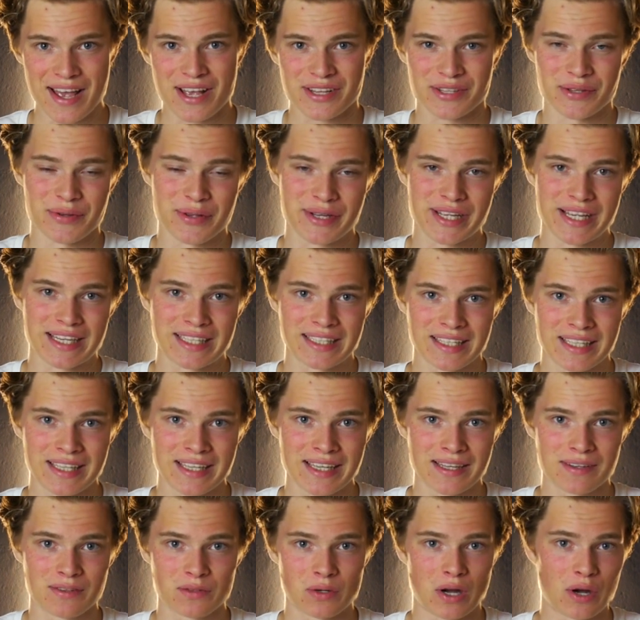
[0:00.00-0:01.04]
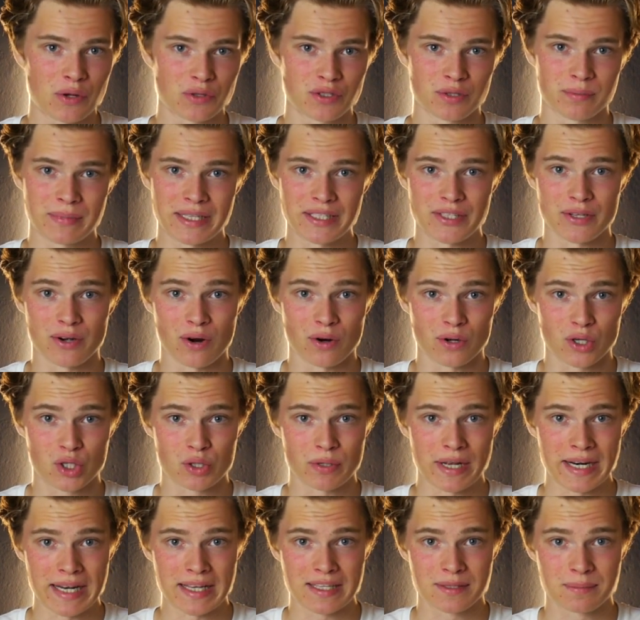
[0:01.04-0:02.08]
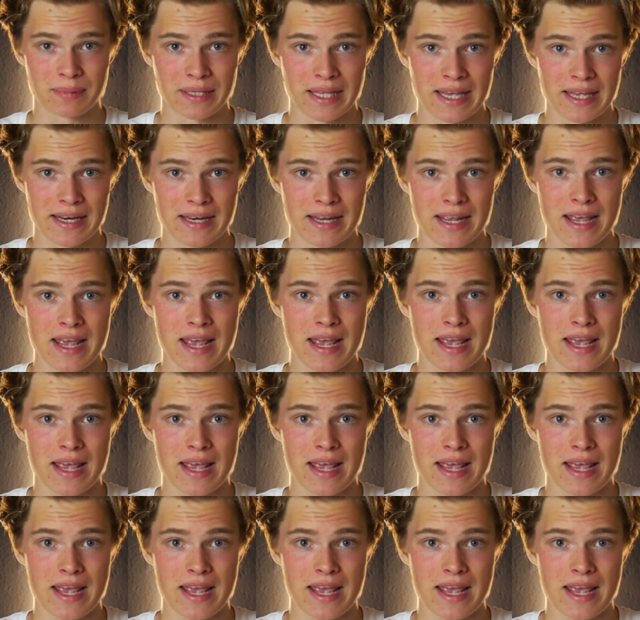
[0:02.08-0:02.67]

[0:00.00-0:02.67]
so you can click it how to make your own training plan,